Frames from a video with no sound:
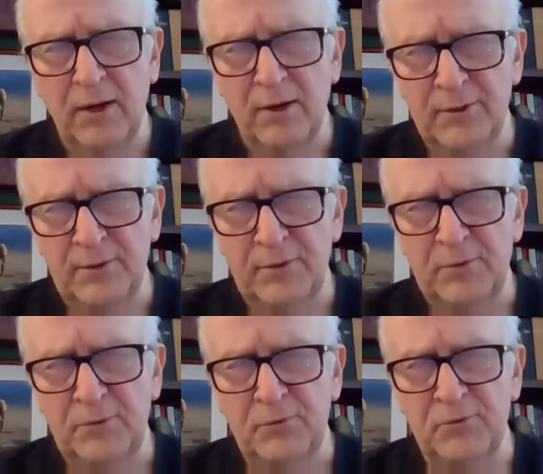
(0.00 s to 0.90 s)
are
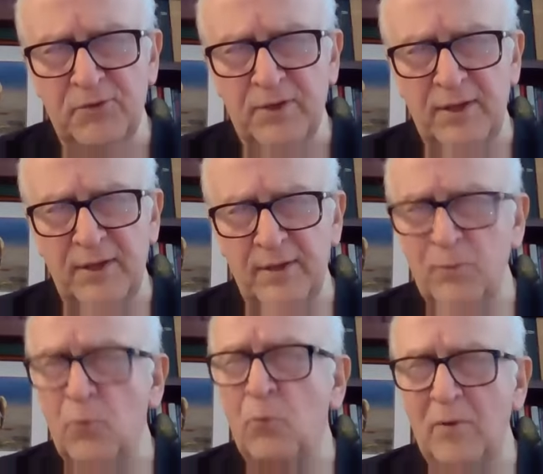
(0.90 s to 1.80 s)
used
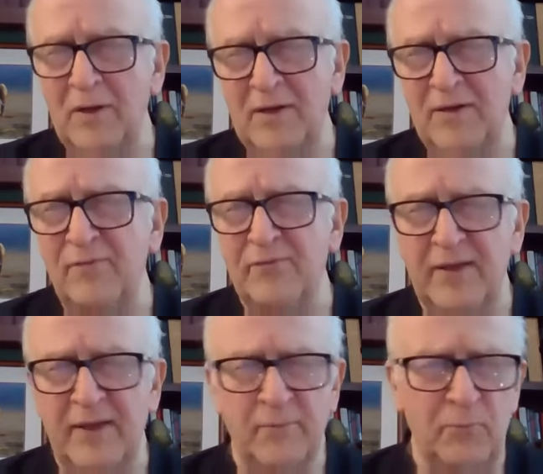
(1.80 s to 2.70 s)
in what if,
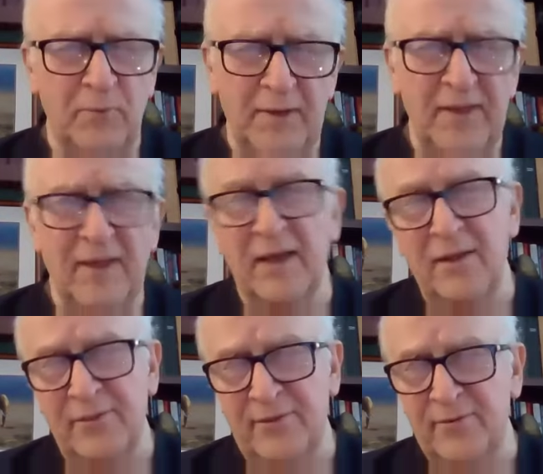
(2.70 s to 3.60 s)
and we
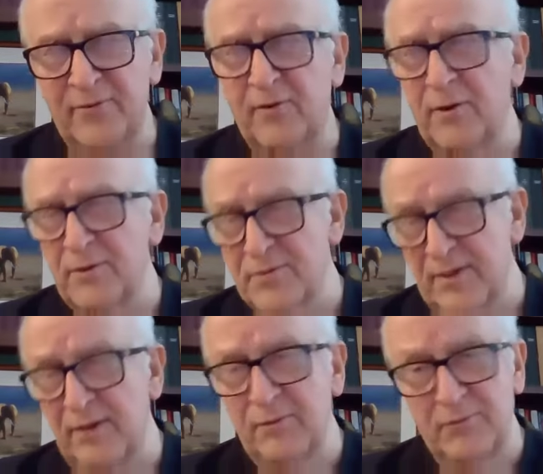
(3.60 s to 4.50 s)
ask
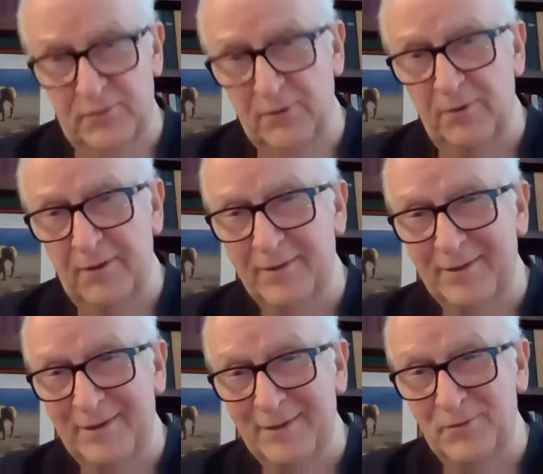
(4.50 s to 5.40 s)
ourselves during
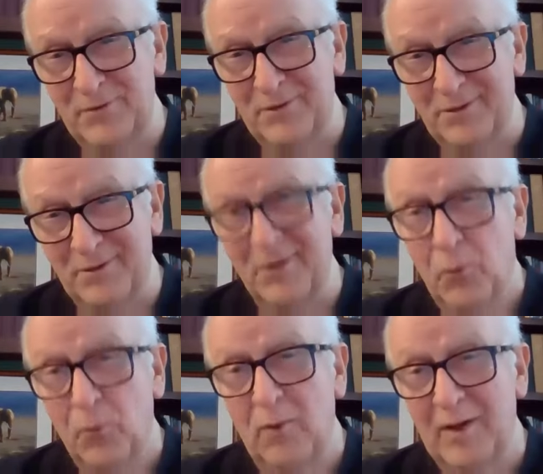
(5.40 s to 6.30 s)
the incident,
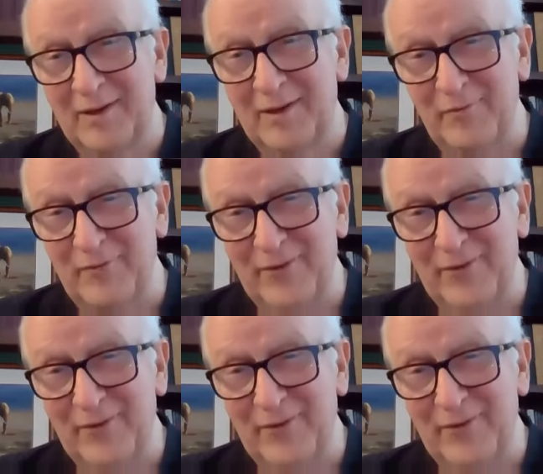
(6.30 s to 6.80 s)
what if?